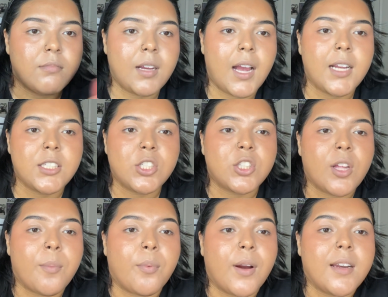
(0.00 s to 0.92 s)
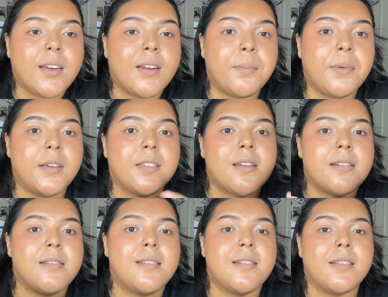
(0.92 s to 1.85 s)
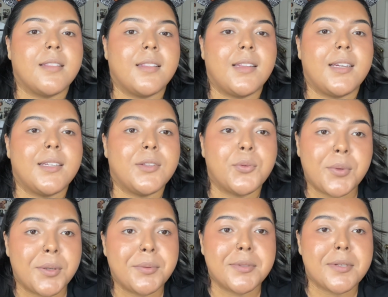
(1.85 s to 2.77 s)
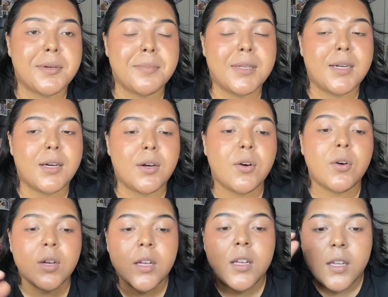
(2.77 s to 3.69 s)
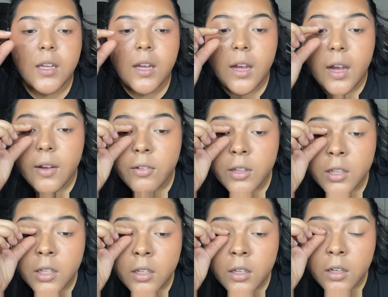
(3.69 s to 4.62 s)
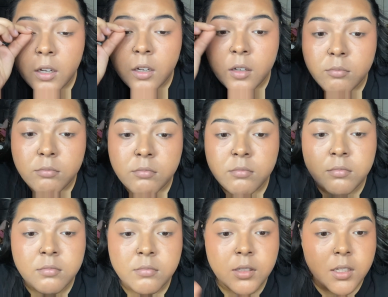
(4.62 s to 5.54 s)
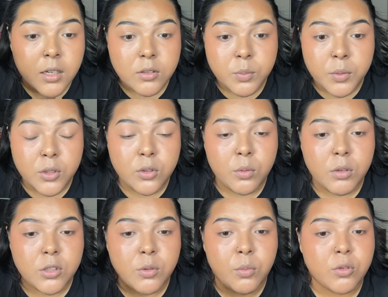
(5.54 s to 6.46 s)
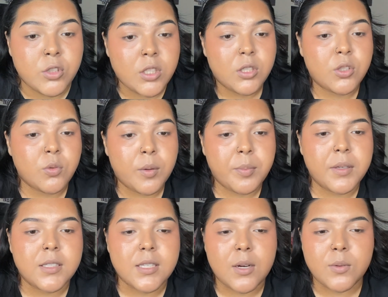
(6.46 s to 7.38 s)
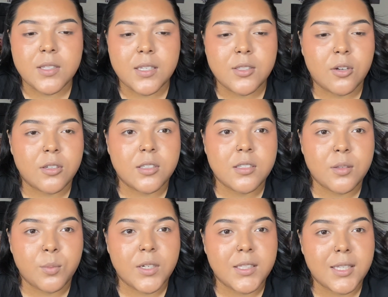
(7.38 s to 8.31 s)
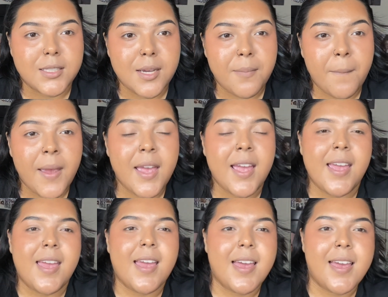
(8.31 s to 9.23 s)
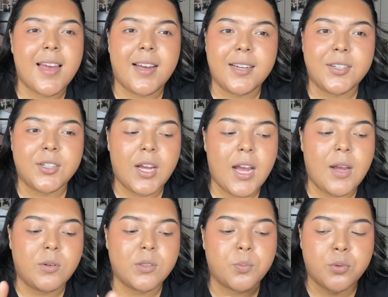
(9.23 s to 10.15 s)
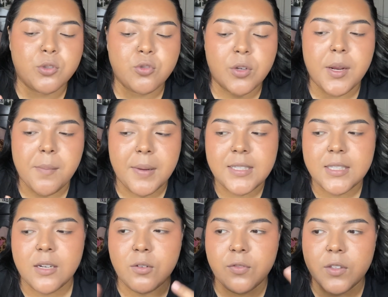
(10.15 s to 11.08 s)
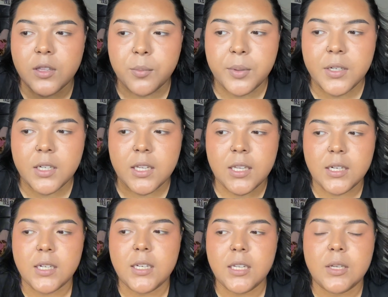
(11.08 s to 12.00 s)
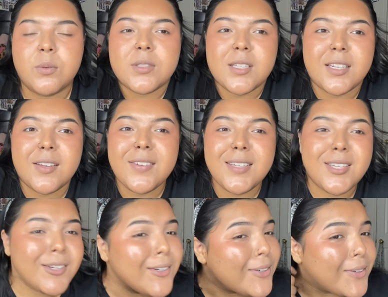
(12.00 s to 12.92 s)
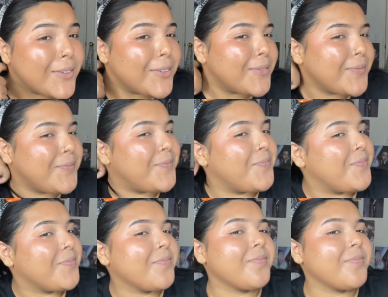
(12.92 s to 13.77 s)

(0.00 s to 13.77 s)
I just stopped writing it because I didn't like the way it was coming out. I felt like I was putting too much emotion into it because I was like talking to someone at that time. And I was portraying myself in the book. And it was not giving cute.